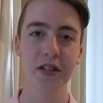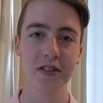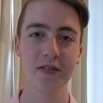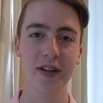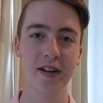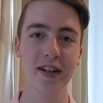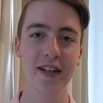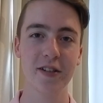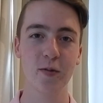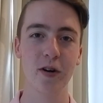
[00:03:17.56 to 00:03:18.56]
It was also very
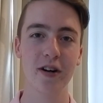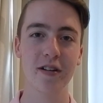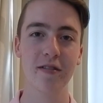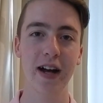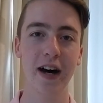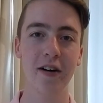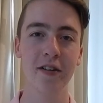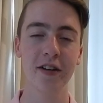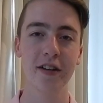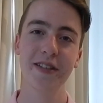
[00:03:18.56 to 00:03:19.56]
neat to walk
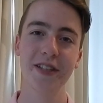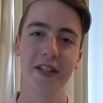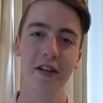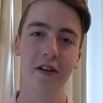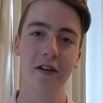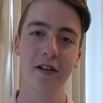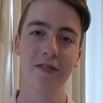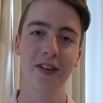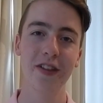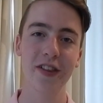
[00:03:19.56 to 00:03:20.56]
around and see all
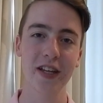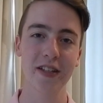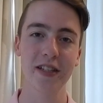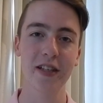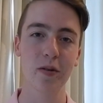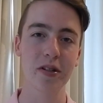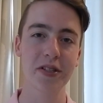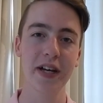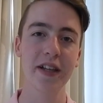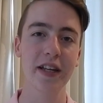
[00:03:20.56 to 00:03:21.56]
of the things that they were
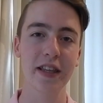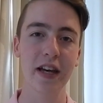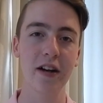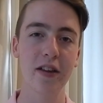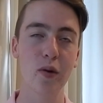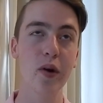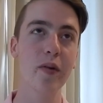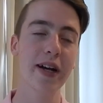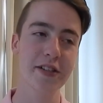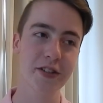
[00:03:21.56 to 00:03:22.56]
selling there. There were
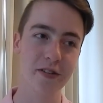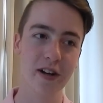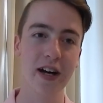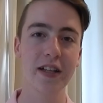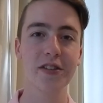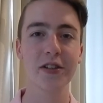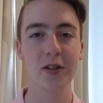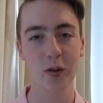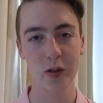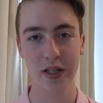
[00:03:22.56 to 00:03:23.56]
restaurants,
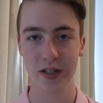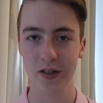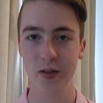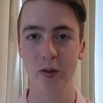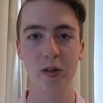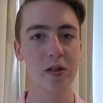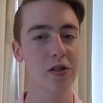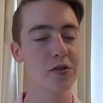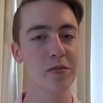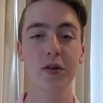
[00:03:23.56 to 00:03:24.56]
clothing
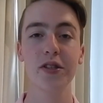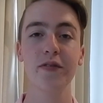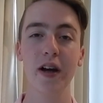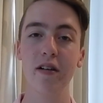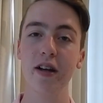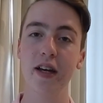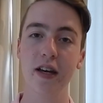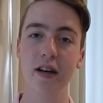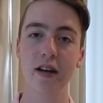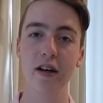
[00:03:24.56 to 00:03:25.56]
stores. It was a
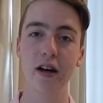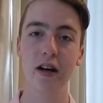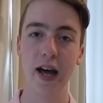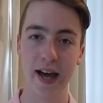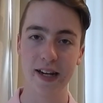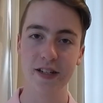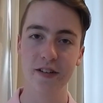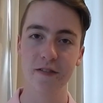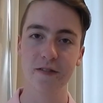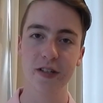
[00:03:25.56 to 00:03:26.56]
very
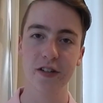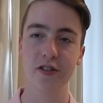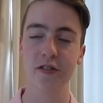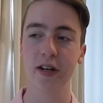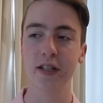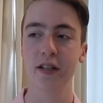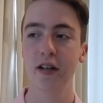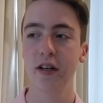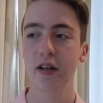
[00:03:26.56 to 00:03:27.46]
active district.